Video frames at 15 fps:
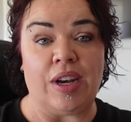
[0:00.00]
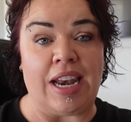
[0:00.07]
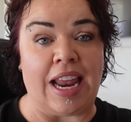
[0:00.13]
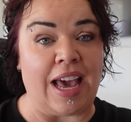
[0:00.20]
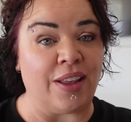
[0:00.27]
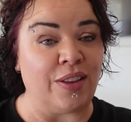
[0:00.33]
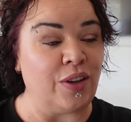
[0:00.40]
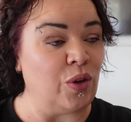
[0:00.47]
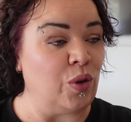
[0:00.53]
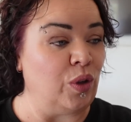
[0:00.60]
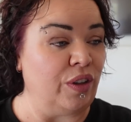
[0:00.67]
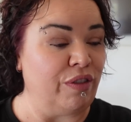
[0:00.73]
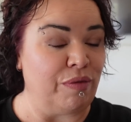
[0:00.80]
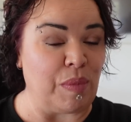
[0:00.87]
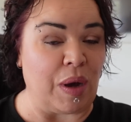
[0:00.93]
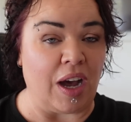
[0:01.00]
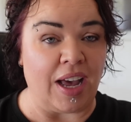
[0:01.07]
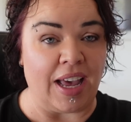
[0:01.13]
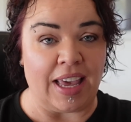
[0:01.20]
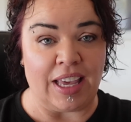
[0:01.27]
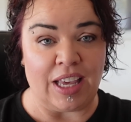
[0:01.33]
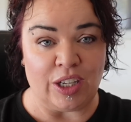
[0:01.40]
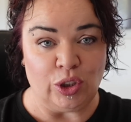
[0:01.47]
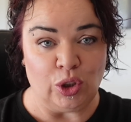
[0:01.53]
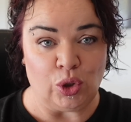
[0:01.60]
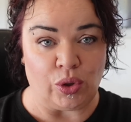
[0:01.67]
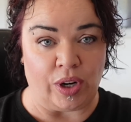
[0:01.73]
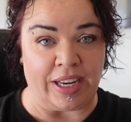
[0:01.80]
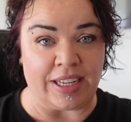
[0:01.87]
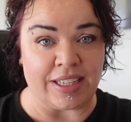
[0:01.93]
now that all of my
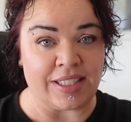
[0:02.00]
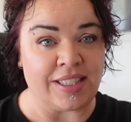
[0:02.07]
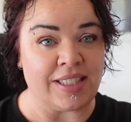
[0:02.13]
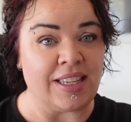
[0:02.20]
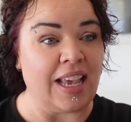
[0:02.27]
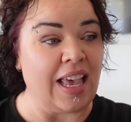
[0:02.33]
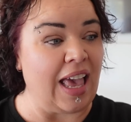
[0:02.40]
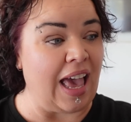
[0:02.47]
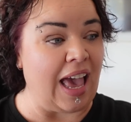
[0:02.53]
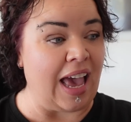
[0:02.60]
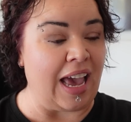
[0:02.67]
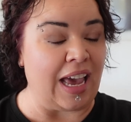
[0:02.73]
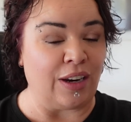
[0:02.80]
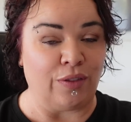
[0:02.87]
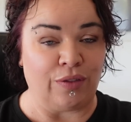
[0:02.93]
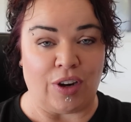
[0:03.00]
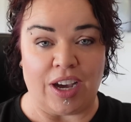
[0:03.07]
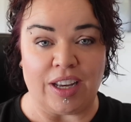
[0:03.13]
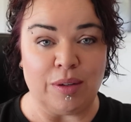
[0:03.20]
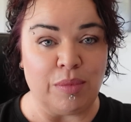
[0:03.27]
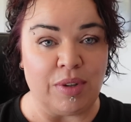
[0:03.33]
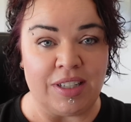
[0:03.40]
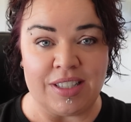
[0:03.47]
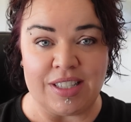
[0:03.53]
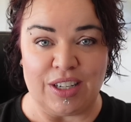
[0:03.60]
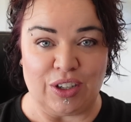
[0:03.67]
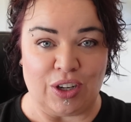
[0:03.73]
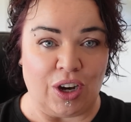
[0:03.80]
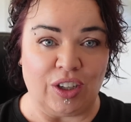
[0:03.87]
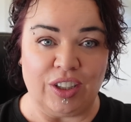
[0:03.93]
drinks and vitamins
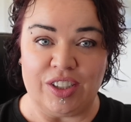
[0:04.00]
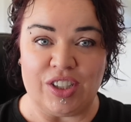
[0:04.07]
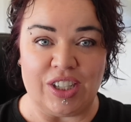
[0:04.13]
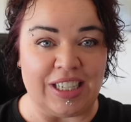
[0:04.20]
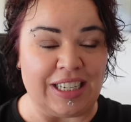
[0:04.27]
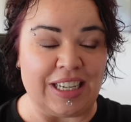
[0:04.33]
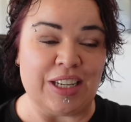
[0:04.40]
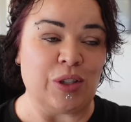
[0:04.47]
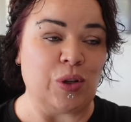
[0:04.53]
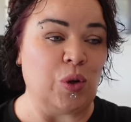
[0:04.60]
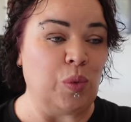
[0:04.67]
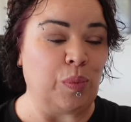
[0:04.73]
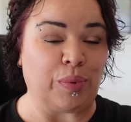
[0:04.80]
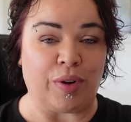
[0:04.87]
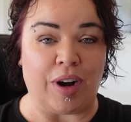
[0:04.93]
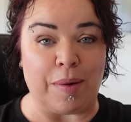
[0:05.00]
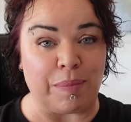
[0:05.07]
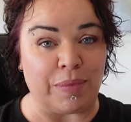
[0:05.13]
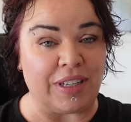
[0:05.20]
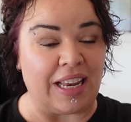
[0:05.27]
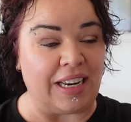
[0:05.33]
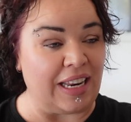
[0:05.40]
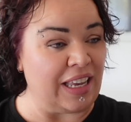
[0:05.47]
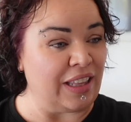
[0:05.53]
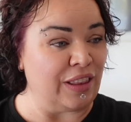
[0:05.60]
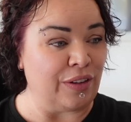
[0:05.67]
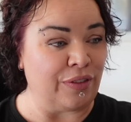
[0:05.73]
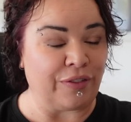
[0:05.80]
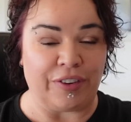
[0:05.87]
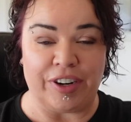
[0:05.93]
and collagen is all prepped and in
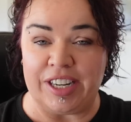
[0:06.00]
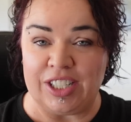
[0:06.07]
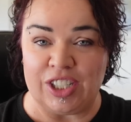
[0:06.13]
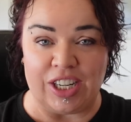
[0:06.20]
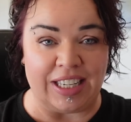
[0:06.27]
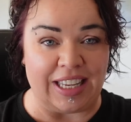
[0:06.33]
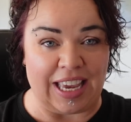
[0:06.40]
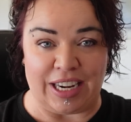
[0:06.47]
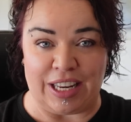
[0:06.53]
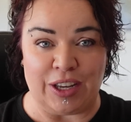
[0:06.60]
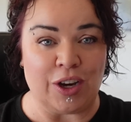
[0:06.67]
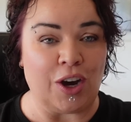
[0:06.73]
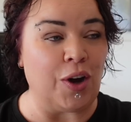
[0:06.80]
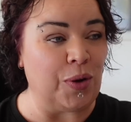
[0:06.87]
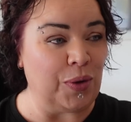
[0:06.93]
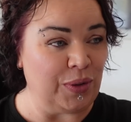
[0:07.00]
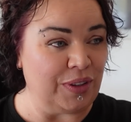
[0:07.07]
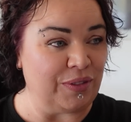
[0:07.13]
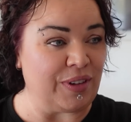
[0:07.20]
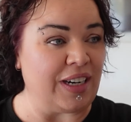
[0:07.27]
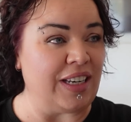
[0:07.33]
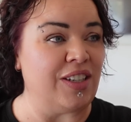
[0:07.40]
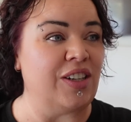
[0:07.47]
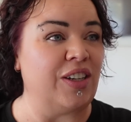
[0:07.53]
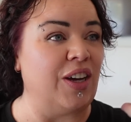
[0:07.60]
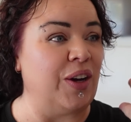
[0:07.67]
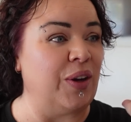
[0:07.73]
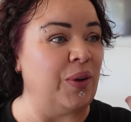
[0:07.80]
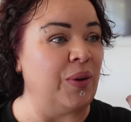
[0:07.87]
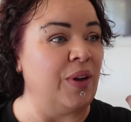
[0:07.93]
the fridge and getting cold and ready to
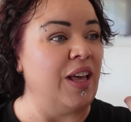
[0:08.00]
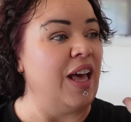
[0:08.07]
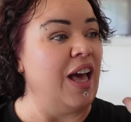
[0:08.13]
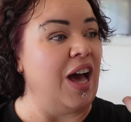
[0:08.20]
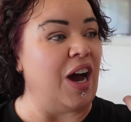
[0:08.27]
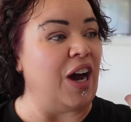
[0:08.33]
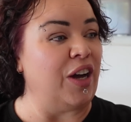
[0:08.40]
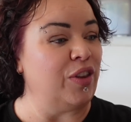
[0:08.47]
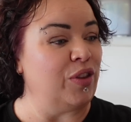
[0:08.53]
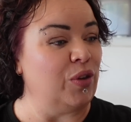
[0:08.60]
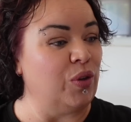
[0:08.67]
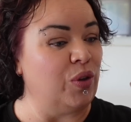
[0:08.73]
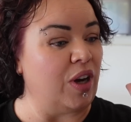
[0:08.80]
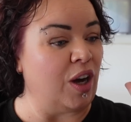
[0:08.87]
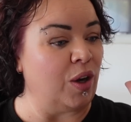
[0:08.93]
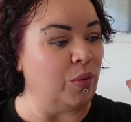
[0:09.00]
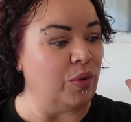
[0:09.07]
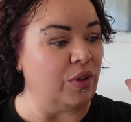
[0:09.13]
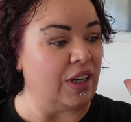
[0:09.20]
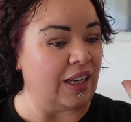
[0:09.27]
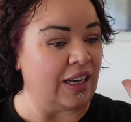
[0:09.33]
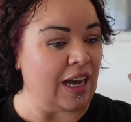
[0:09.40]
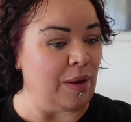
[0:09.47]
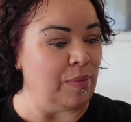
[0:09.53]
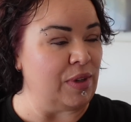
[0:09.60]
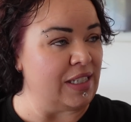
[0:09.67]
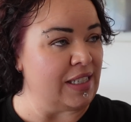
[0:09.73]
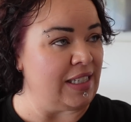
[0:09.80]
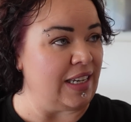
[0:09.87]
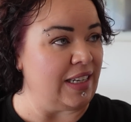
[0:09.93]
go, I thought I would come
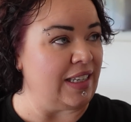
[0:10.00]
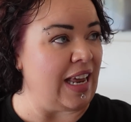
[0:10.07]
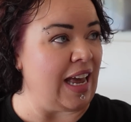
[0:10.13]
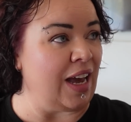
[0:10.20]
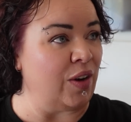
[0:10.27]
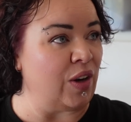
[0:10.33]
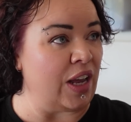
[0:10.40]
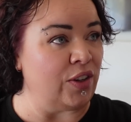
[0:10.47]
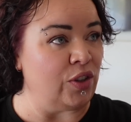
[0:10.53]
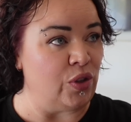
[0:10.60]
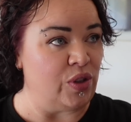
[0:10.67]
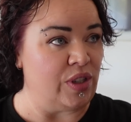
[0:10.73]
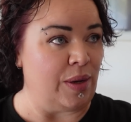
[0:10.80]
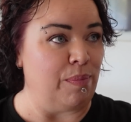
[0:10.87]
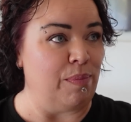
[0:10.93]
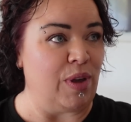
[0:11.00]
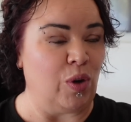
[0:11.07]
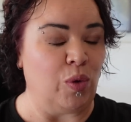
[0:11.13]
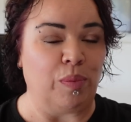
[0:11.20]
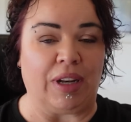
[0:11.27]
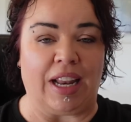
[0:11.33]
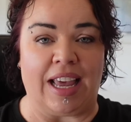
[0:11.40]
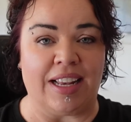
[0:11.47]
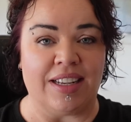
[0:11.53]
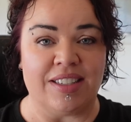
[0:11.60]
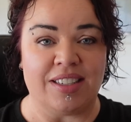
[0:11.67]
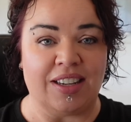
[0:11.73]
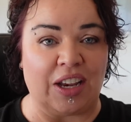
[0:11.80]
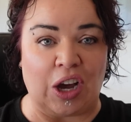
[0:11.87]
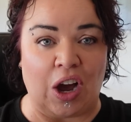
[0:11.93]
and sit down and do some meal
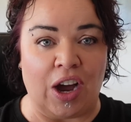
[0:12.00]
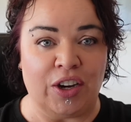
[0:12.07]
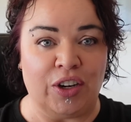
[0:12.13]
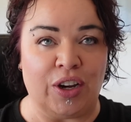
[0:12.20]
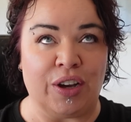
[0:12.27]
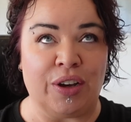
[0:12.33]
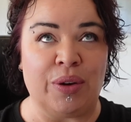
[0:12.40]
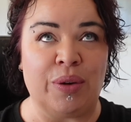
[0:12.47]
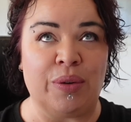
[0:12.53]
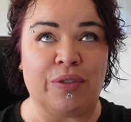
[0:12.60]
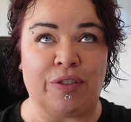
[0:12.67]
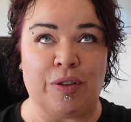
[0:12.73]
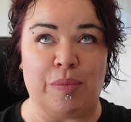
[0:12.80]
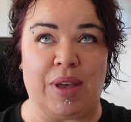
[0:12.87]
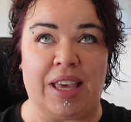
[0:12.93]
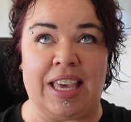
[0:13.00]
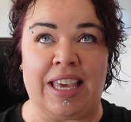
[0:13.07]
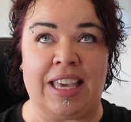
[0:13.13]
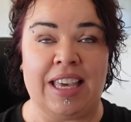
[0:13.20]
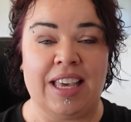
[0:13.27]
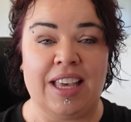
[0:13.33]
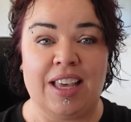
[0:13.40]
plans. Like, I know for me,